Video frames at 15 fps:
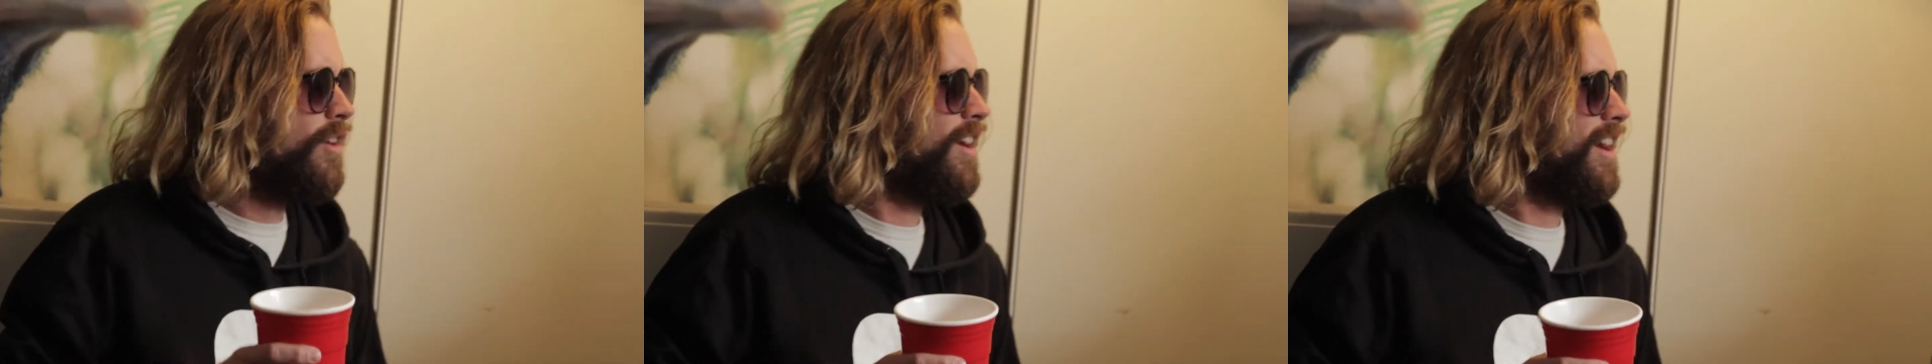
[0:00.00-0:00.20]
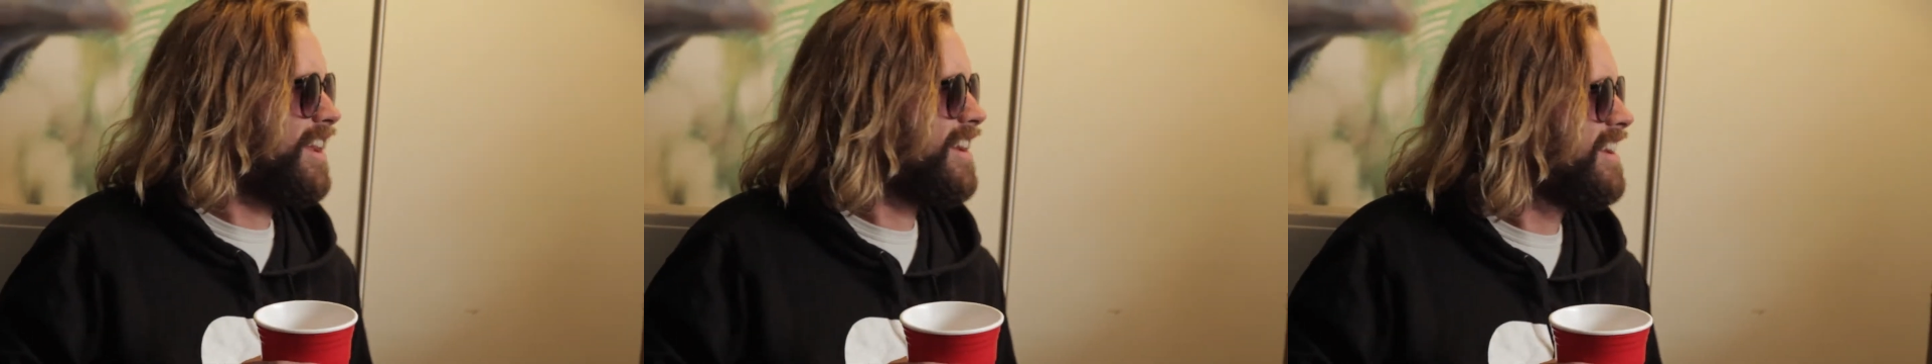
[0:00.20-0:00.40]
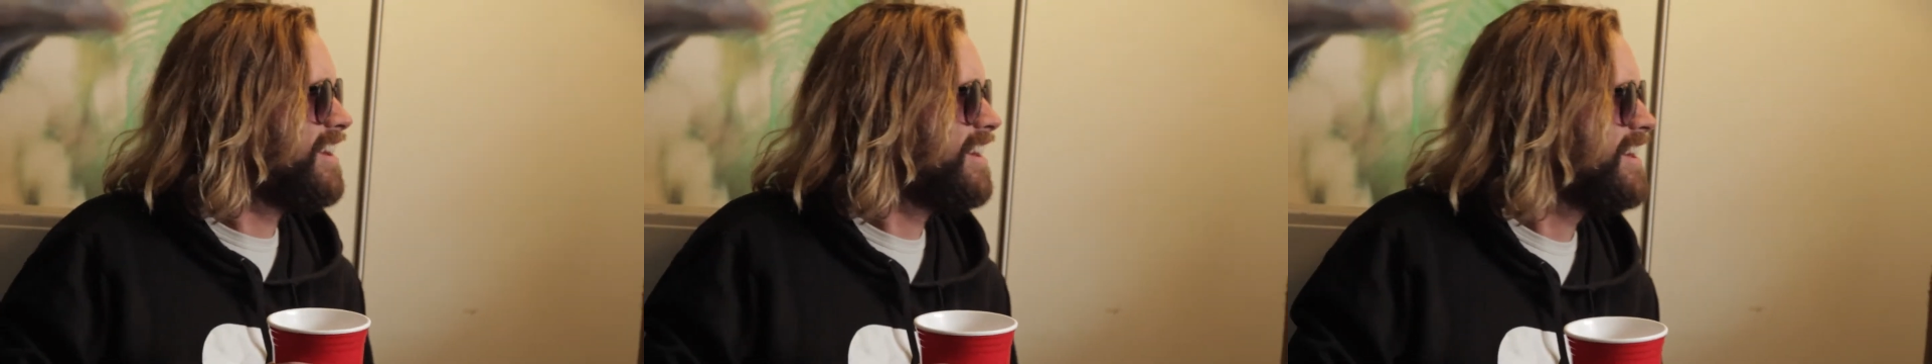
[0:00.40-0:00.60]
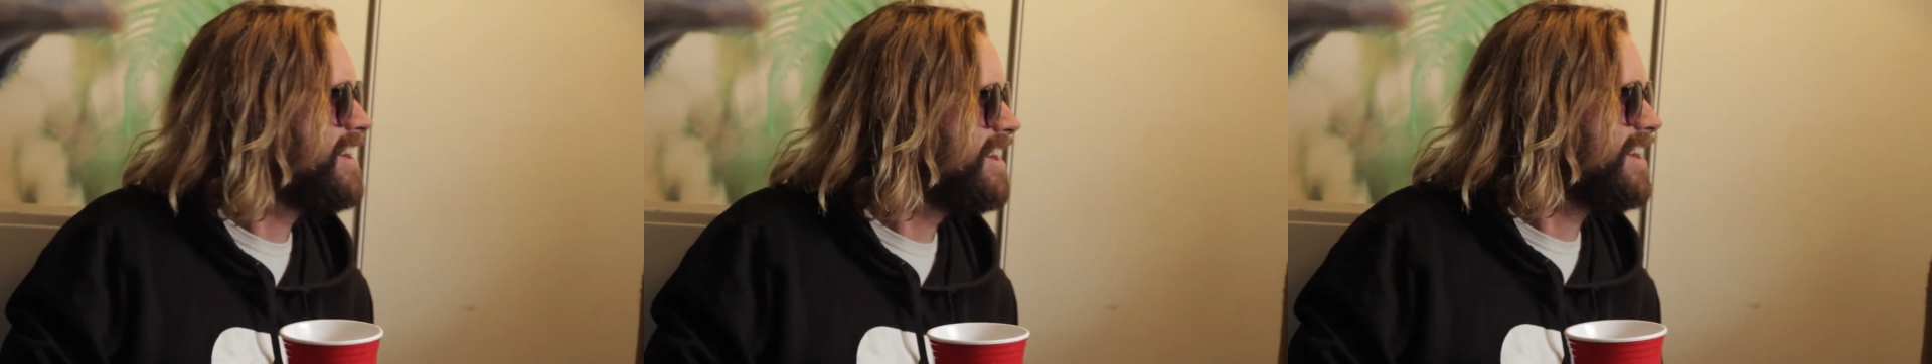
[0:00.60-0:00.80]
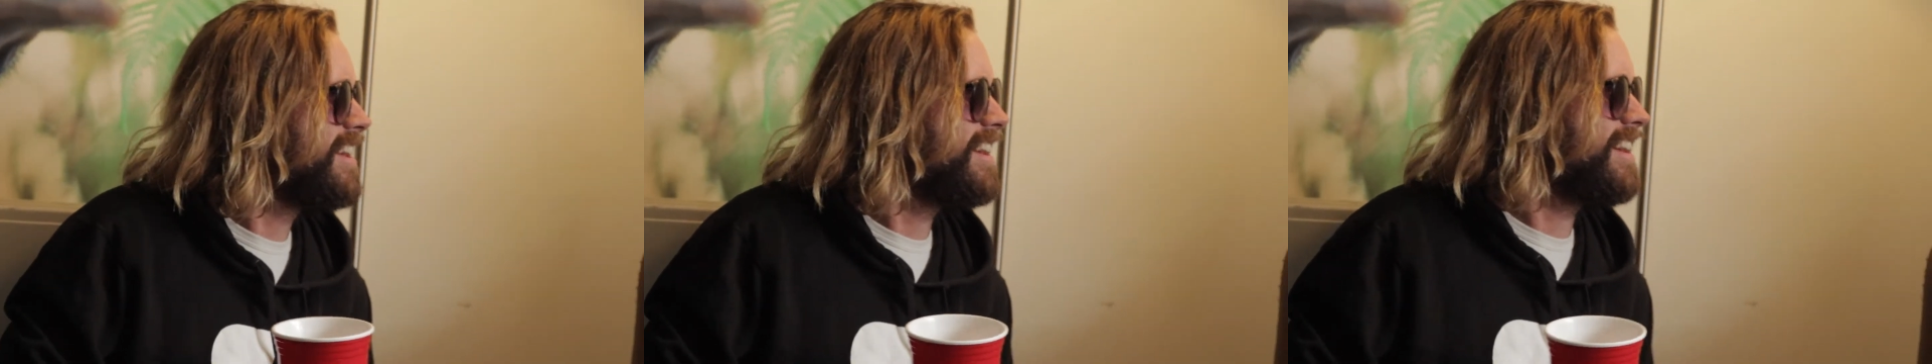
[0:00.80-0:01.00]
right.
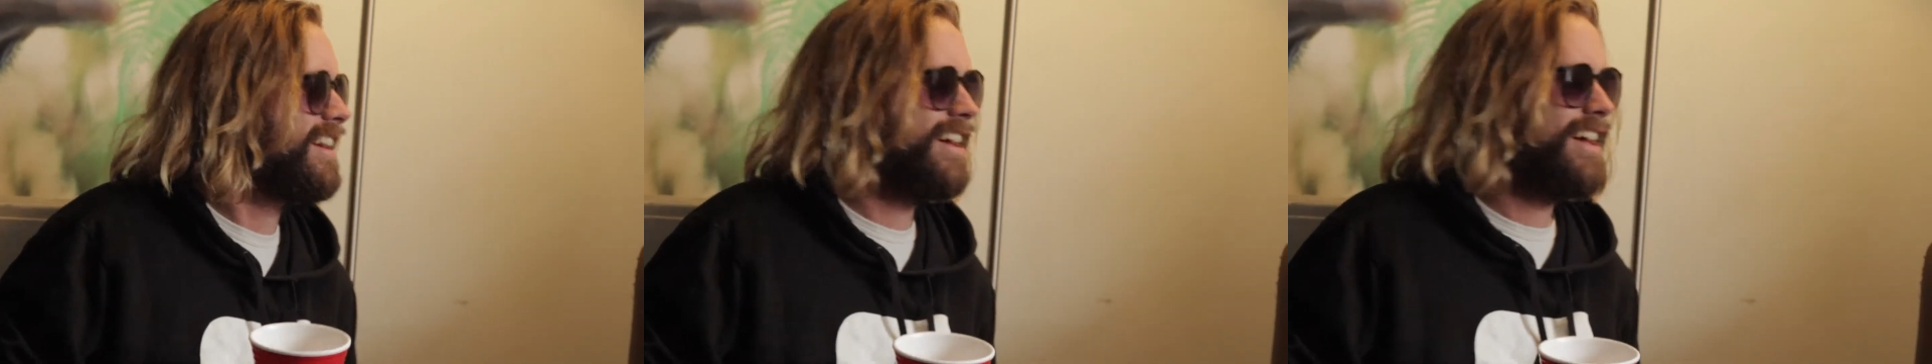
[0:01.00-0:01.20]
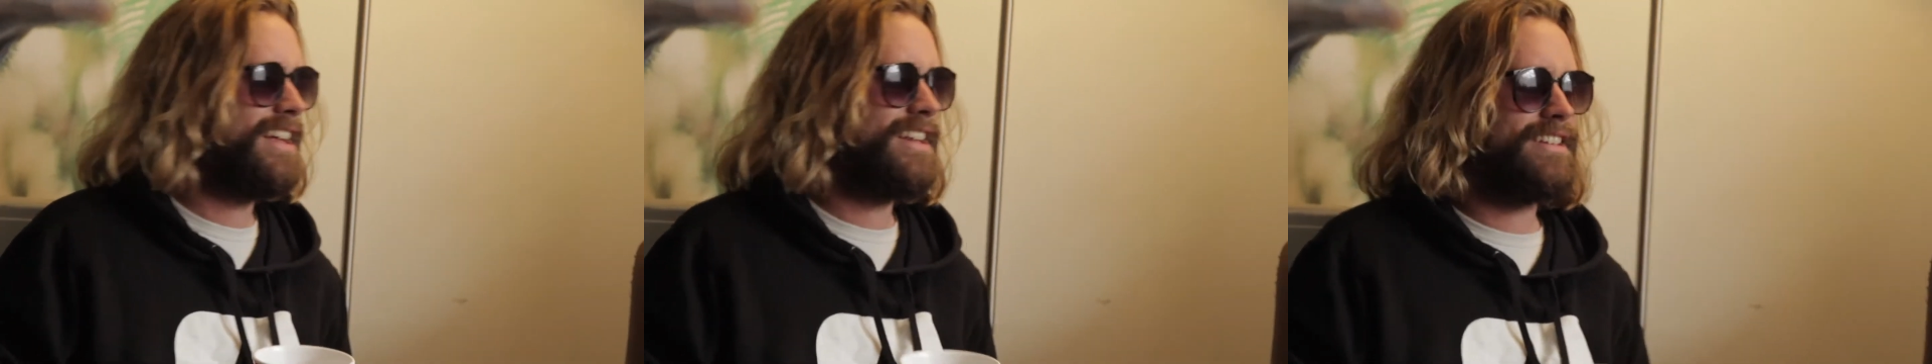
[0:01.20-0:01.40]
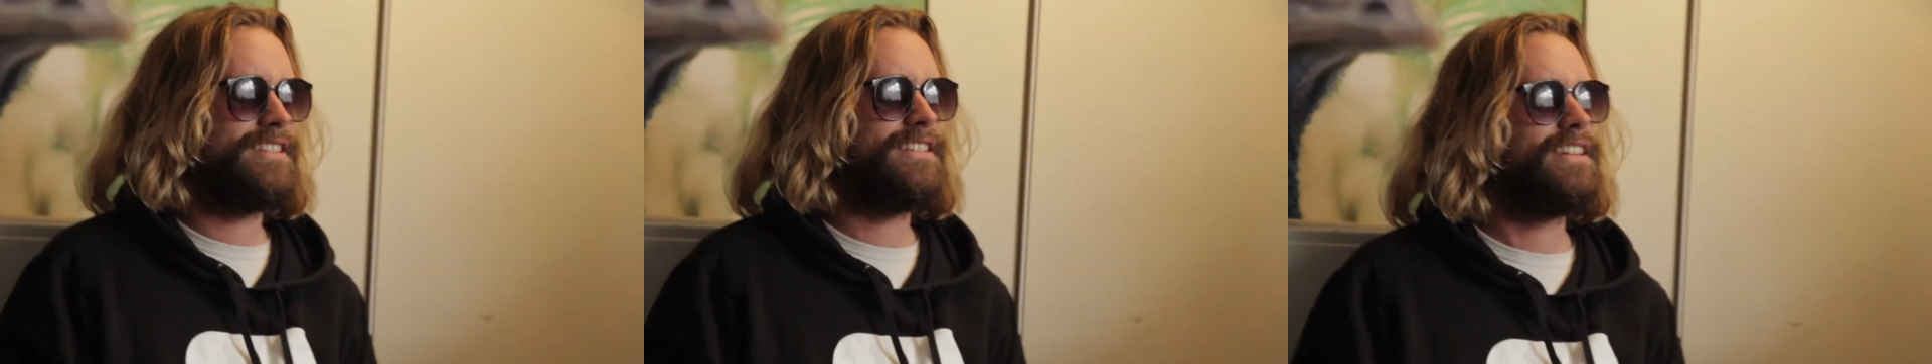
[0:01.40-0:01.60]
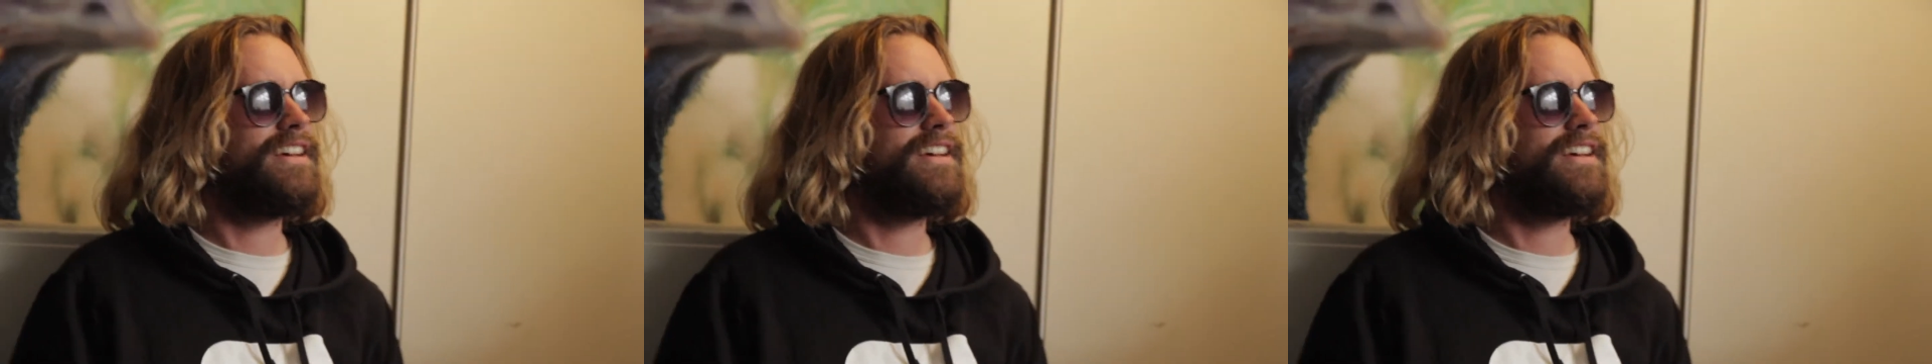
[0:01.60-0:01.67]
Yeah. I had an,